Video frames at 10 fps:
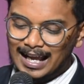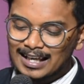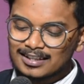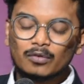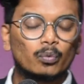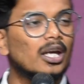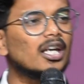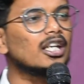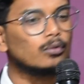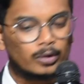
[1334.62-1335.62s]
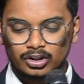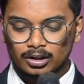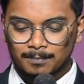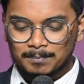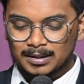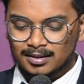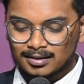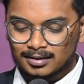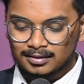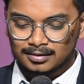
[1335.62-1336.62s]
as the way in which a
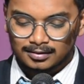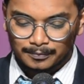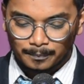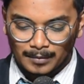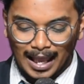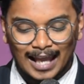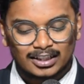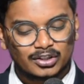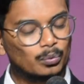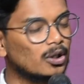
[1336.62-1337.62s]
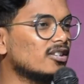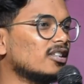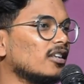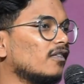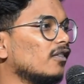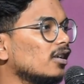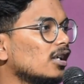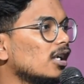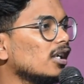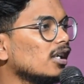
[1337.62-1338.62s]
person acts oneself
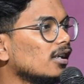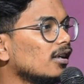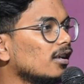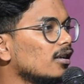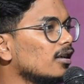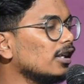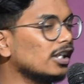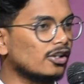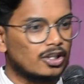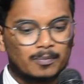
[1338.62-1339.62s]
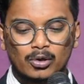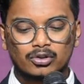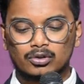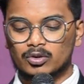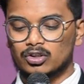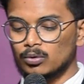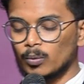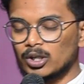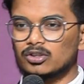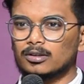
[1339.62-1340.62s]
in response to a
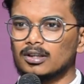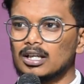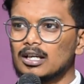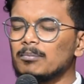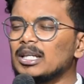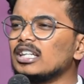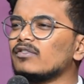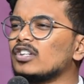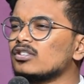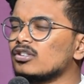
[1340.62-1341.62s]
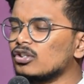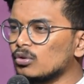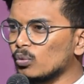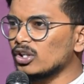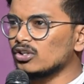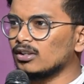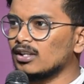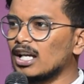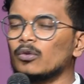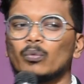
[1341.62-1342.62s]
situation. Meaning, if there is a situation
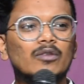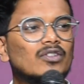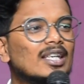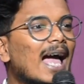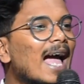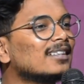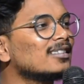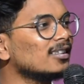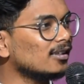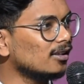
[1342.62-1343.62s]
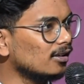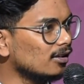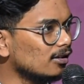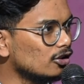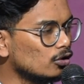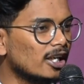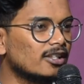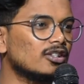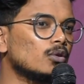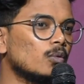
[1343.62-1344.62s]
and the way we act to
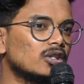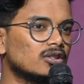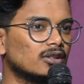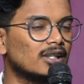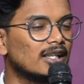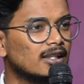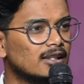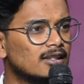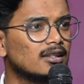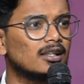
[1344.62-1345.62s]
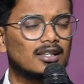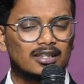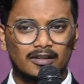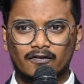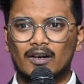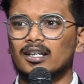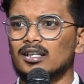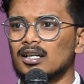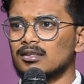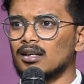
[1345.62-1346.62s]
that situation is
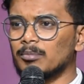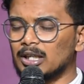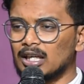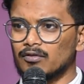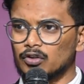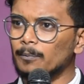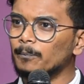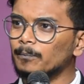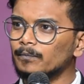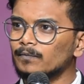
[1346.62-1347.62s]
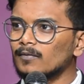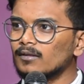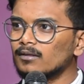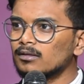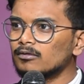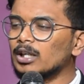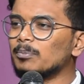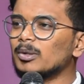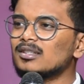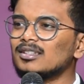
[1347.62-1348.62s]
defined as our behavior. When a
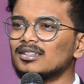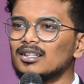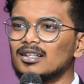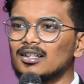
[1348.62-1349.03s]
person